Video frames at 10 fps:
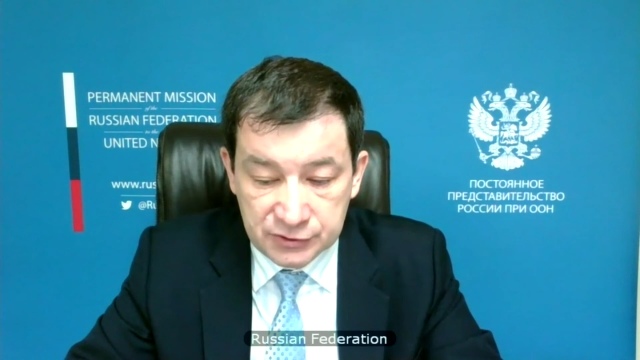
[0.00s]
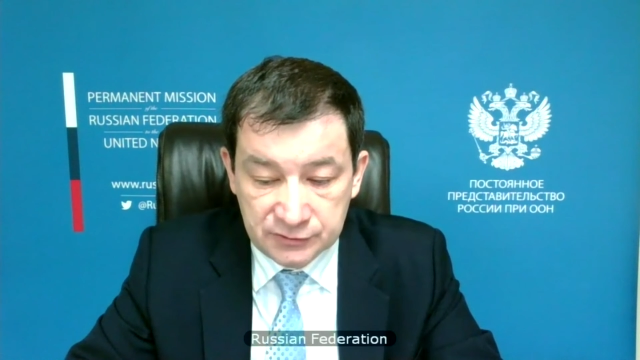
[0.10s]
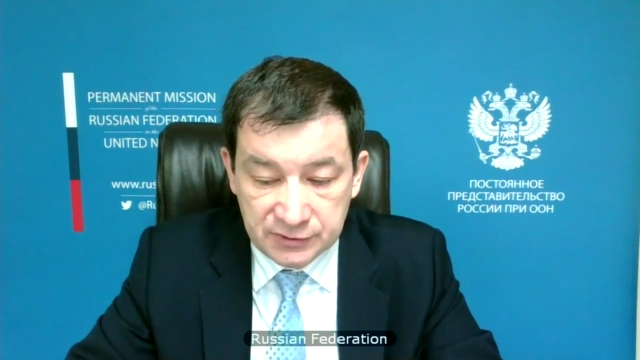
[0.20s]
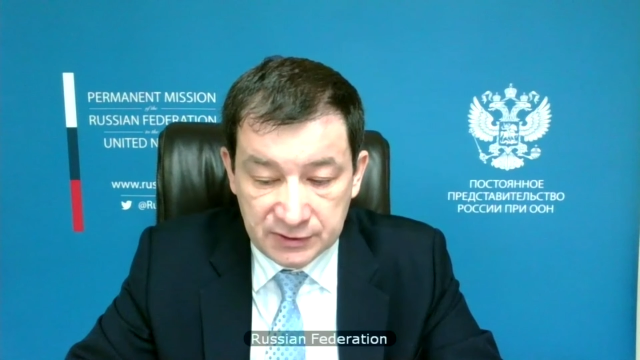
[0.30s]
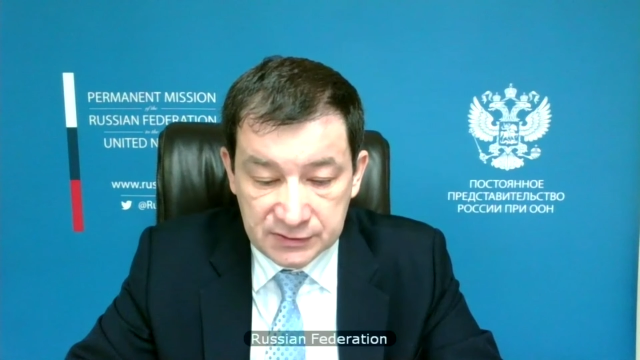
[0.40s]

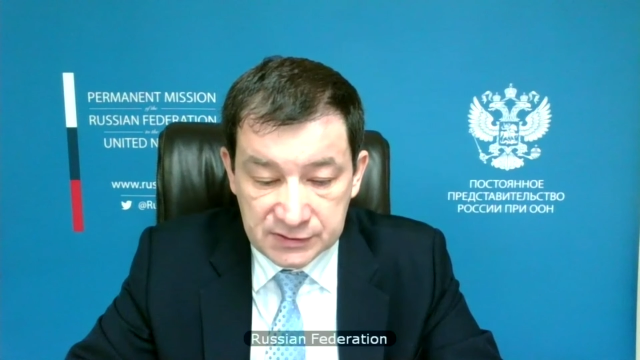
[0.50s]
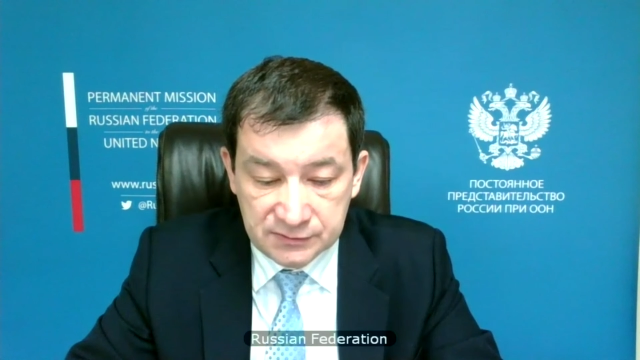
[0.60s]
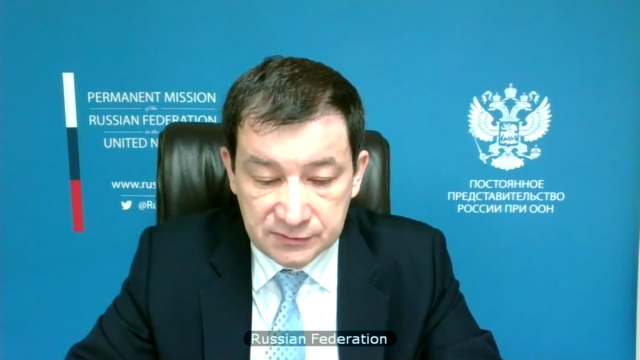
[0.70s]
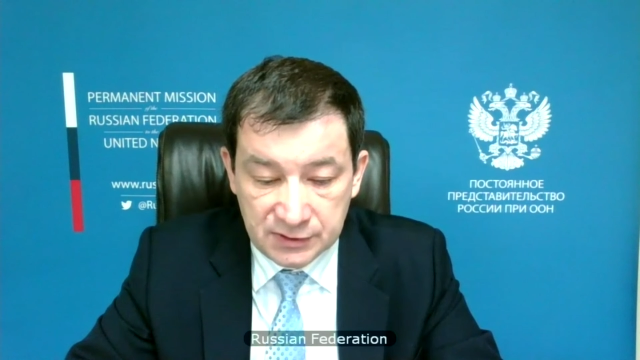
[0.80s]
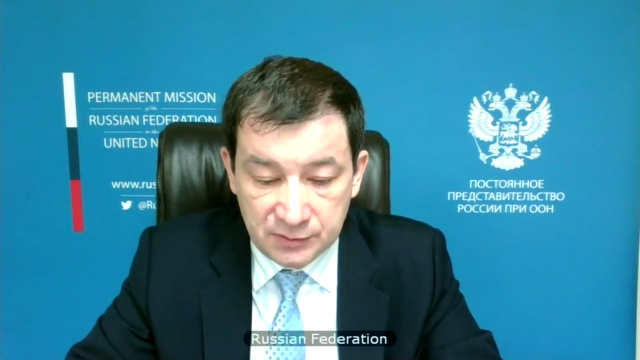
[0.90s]
financial
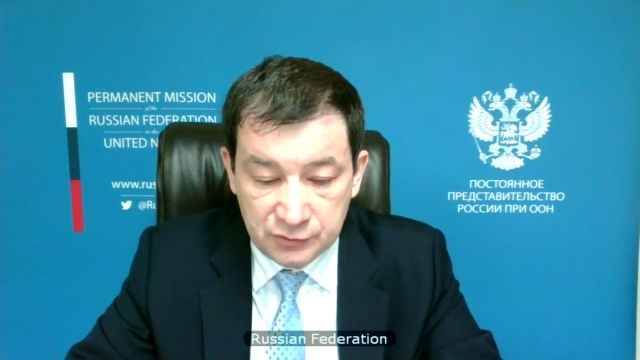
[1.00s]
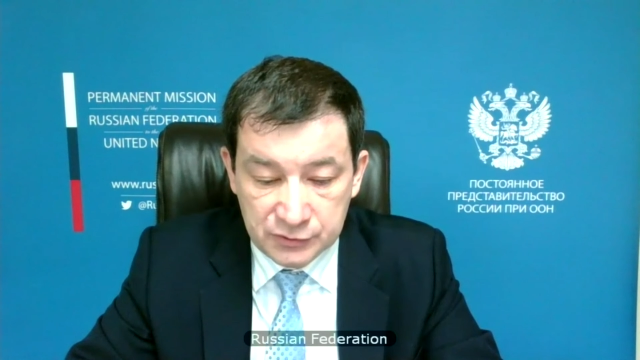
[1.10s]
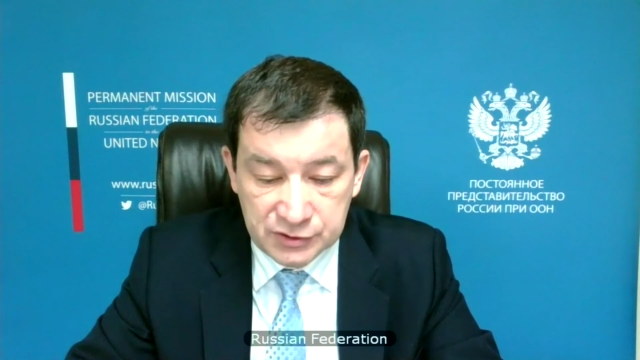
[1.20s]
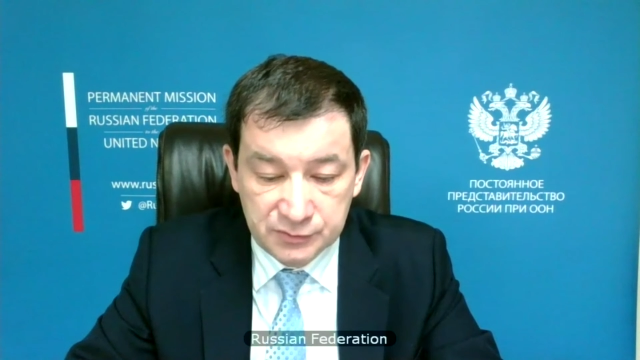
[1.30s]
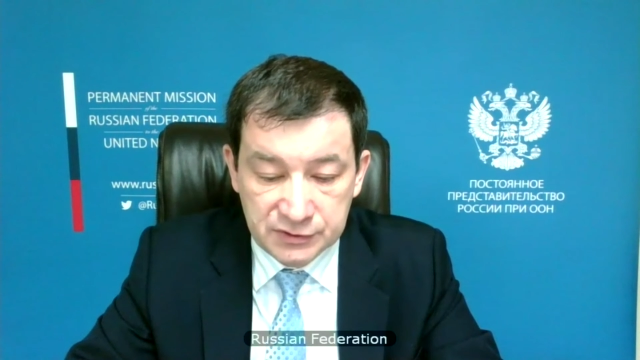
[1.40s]

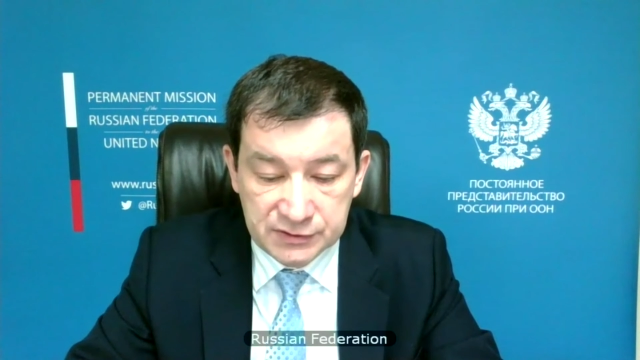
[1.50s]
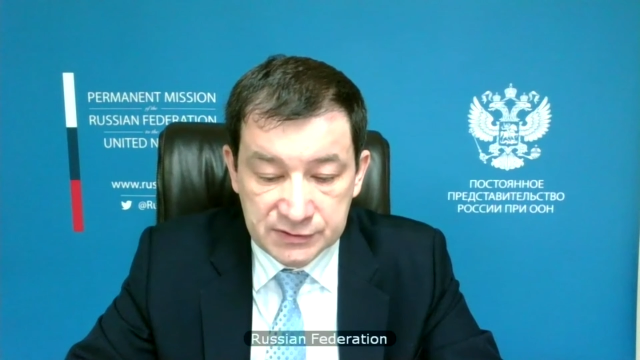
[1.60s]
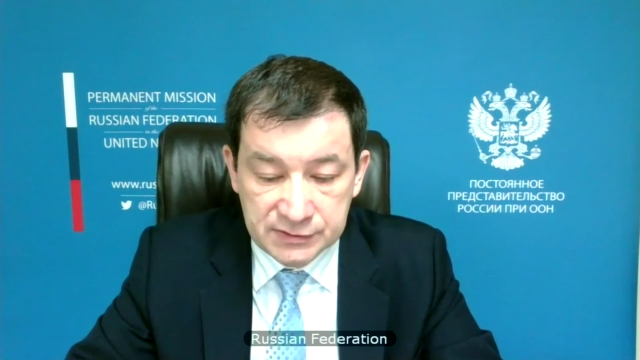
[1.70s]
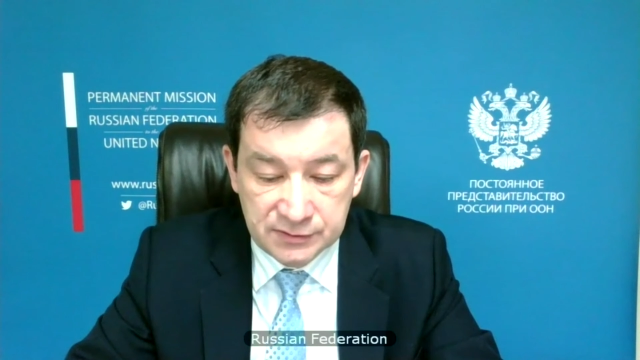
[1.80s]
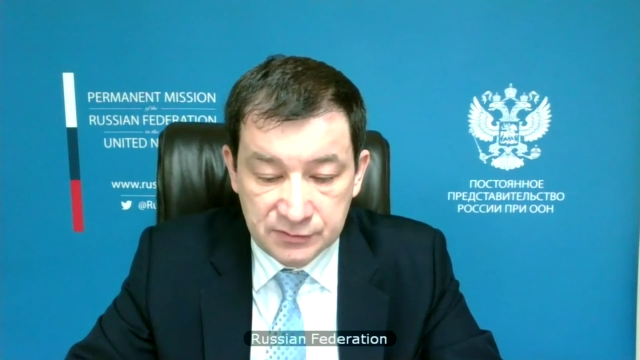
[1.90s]
situation
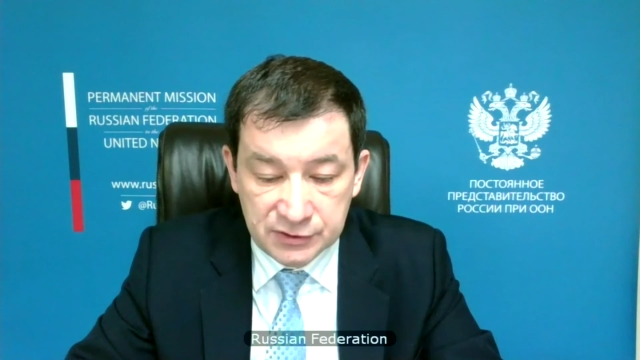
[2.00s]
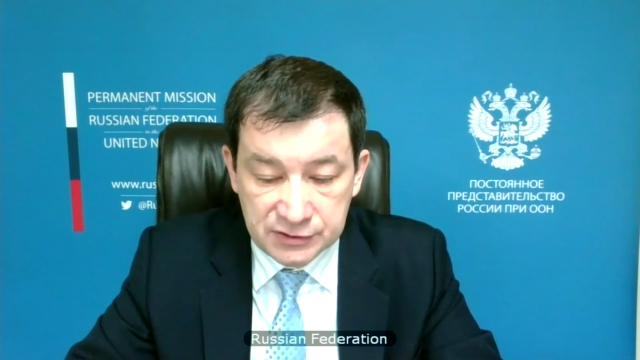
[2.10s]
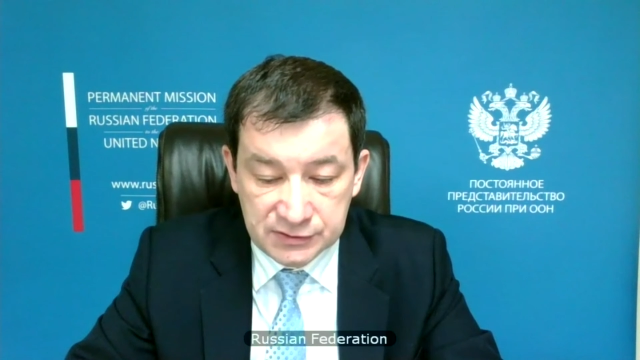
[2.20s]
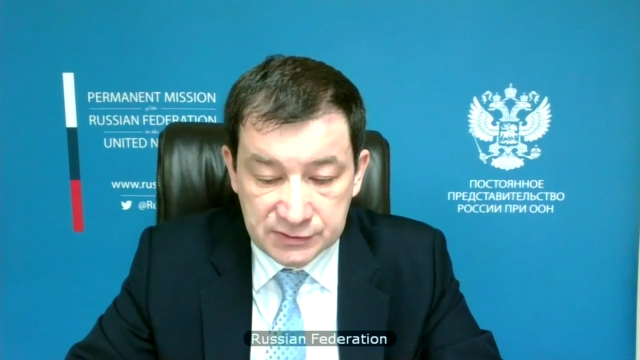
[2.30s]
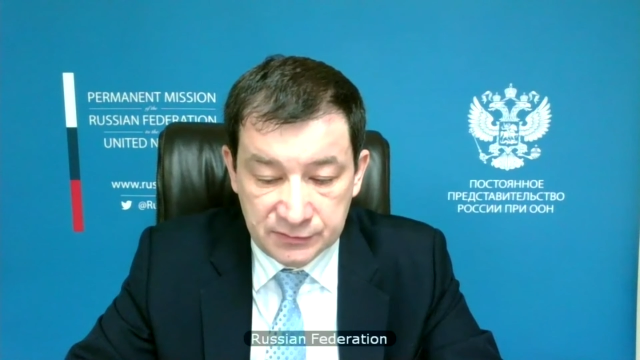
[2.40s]

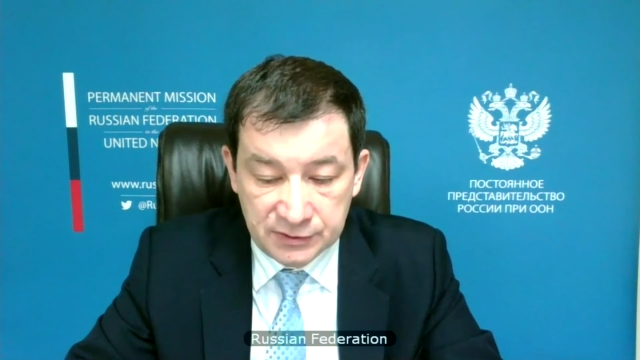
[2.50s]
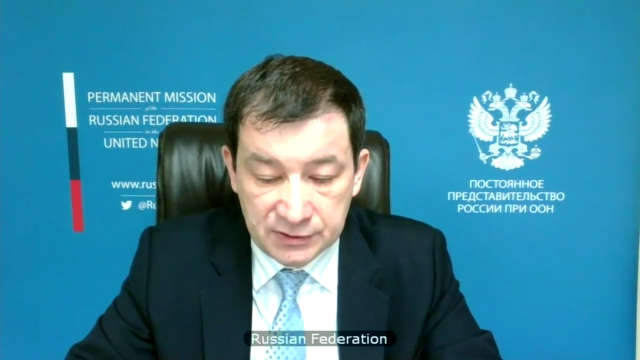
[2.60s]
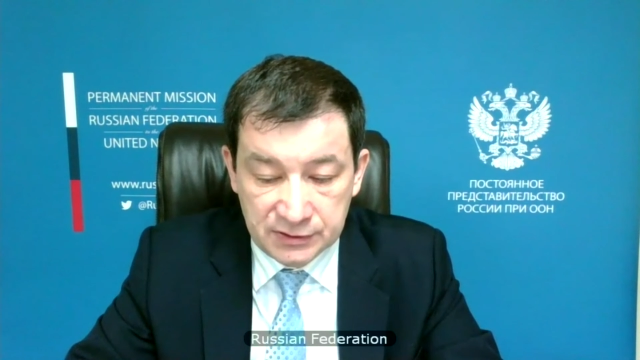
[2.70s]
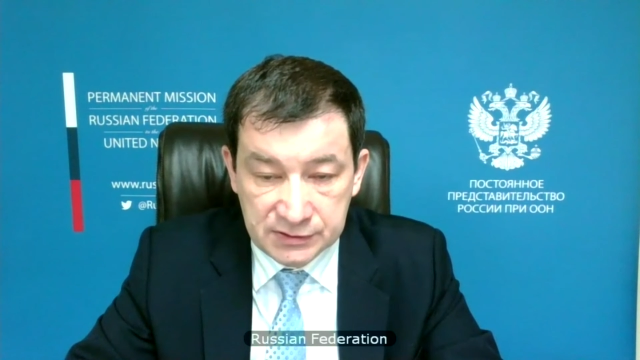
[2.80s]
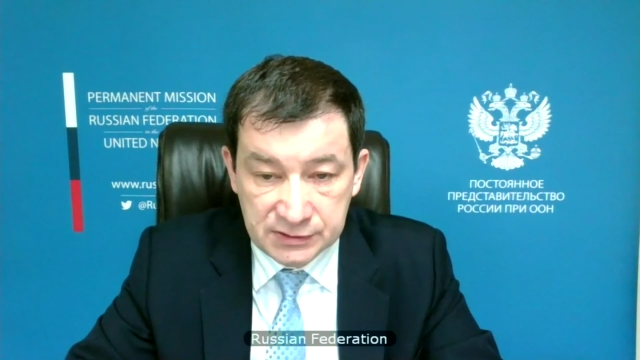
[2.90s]
faced by
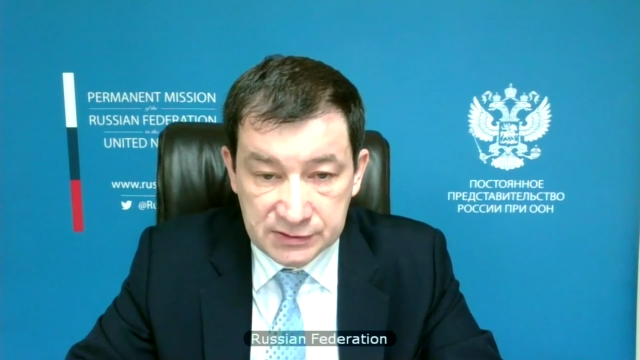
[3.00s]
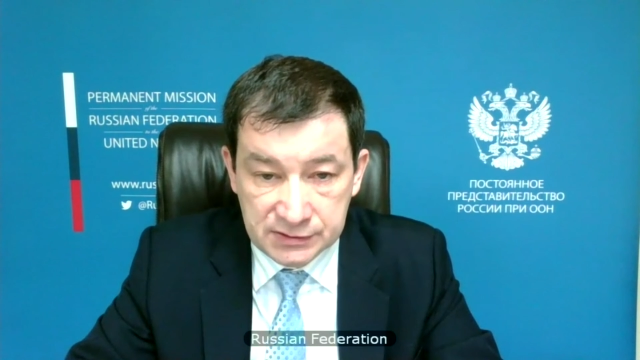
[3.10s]
UNRWA.